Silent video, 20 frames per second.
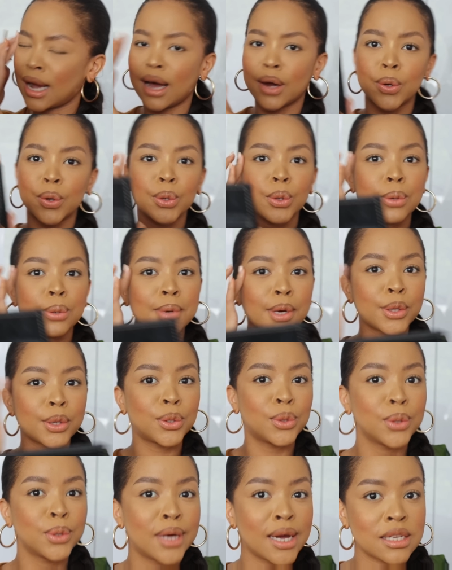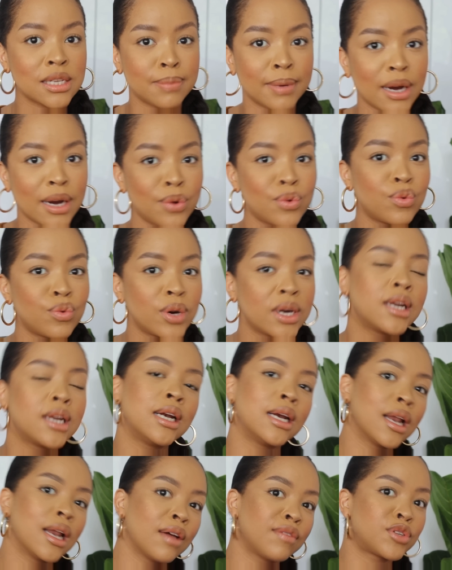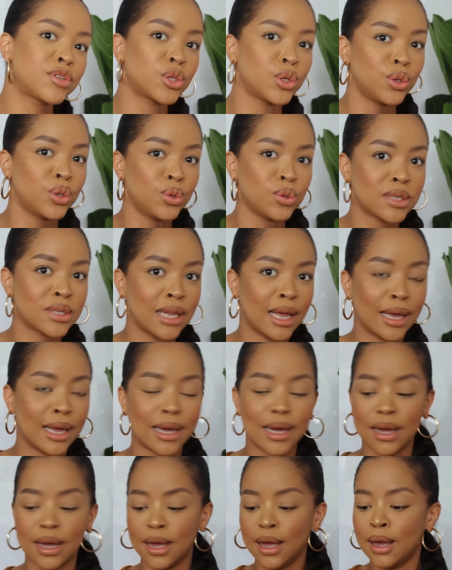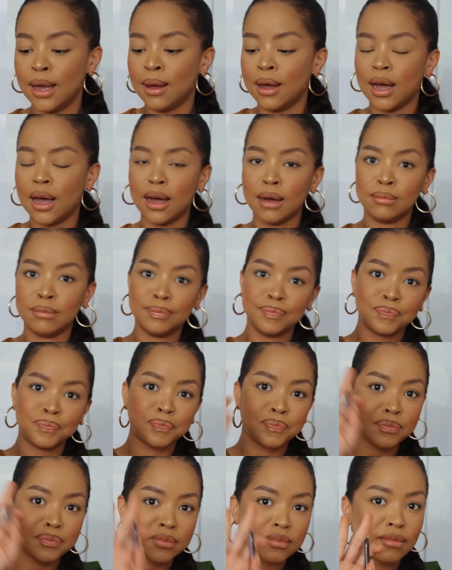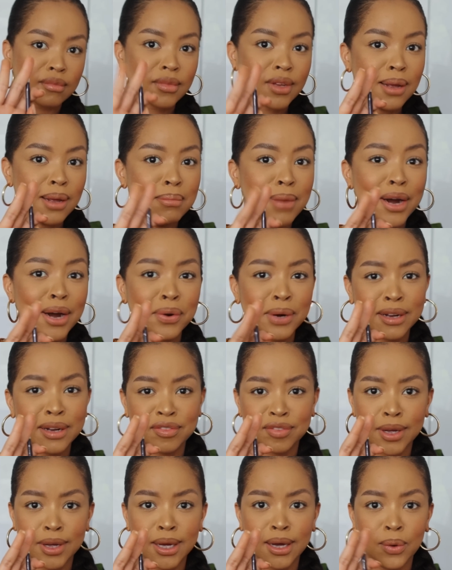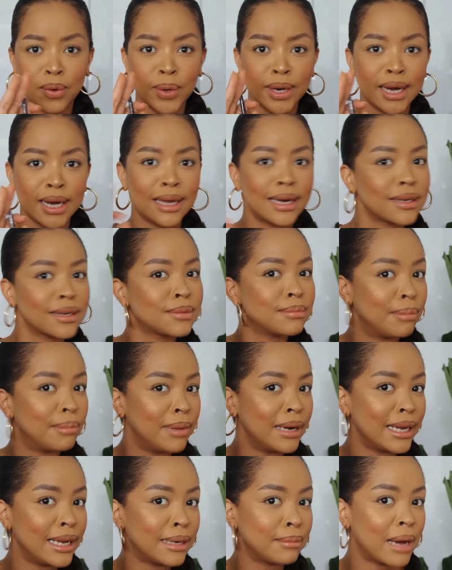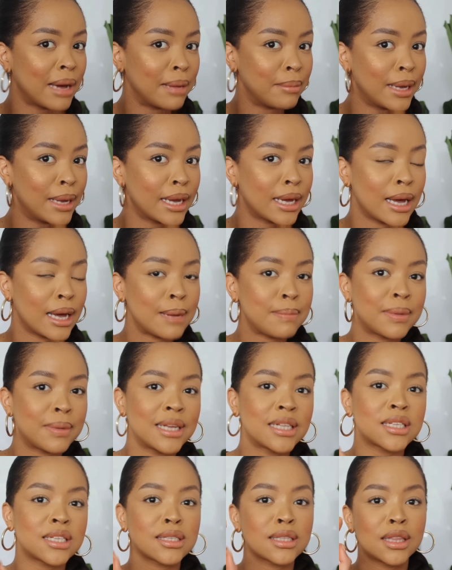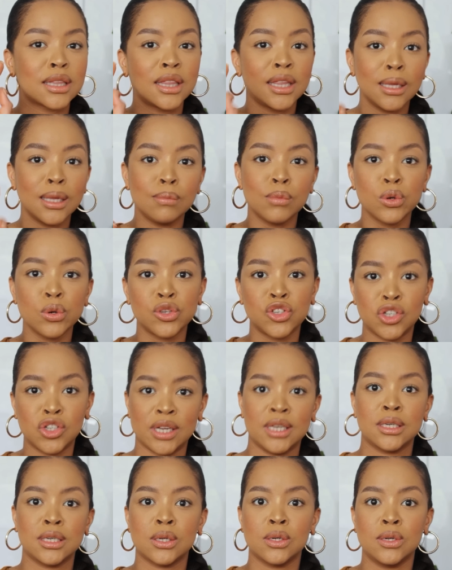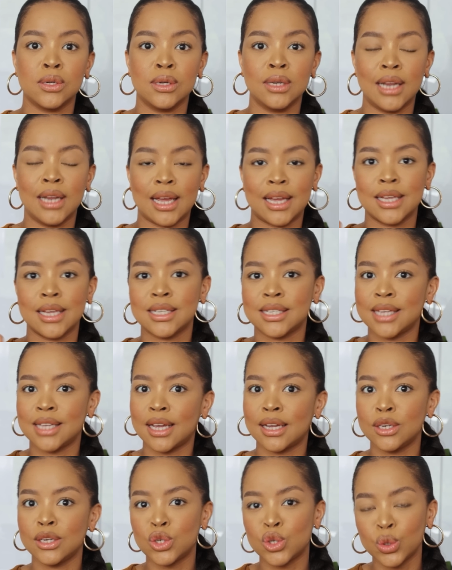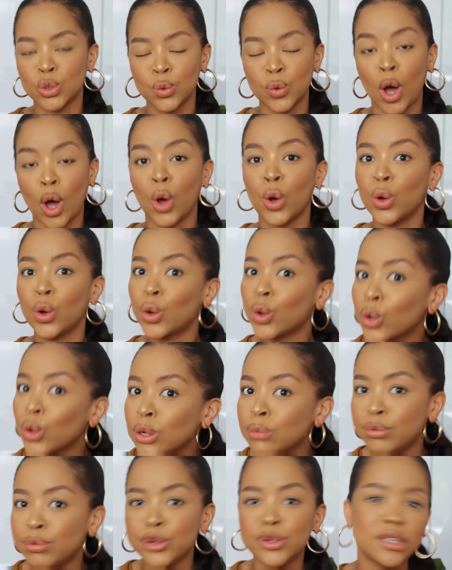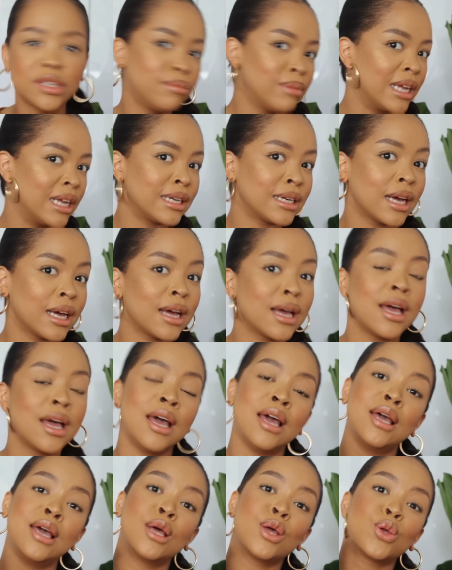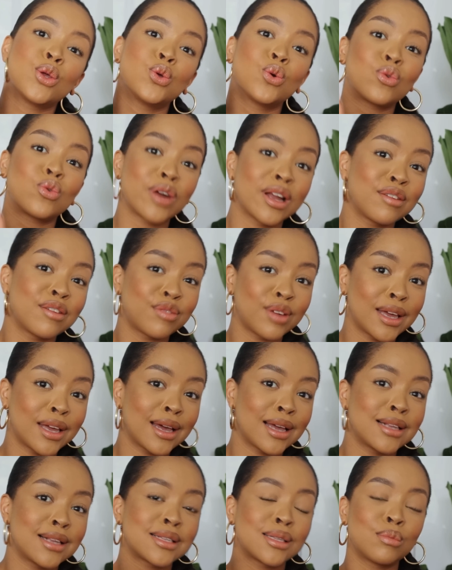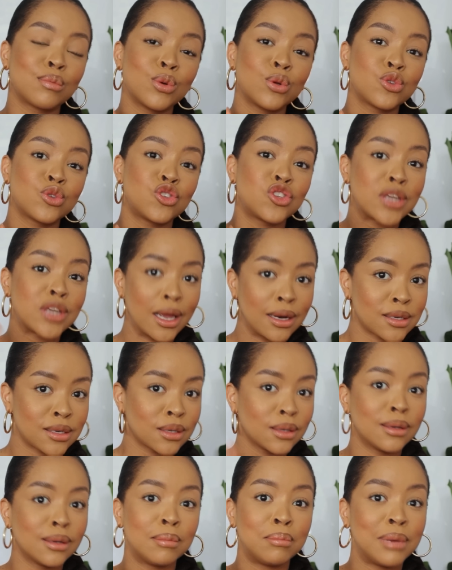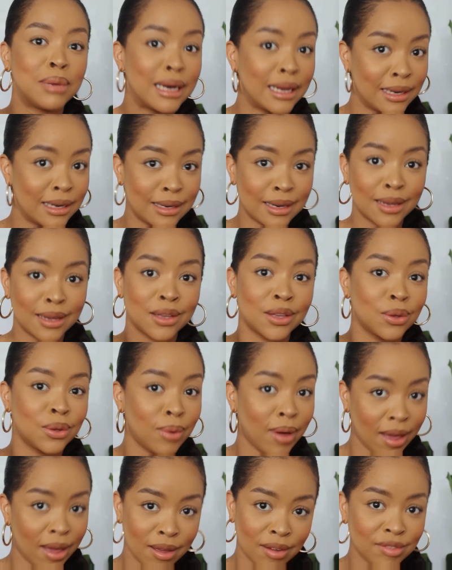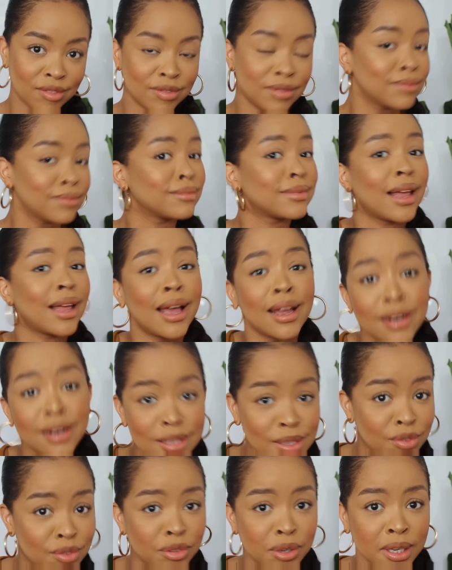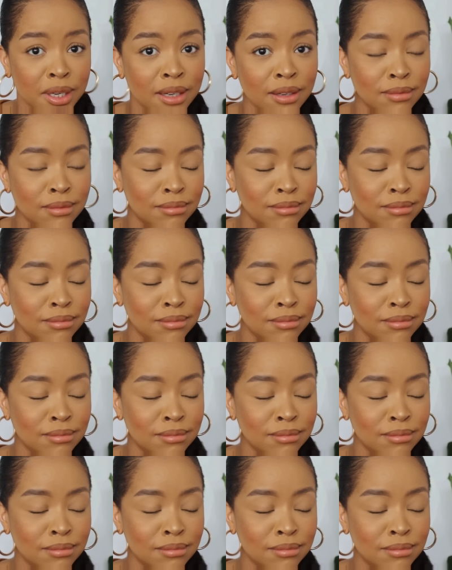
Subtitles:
don't know about you guys, but I really love to use like my ring finger when I blend my makeup. It's the most gentle, like second to a good beauty blender. Your ring finger is the most gentle blender you have, and it's free.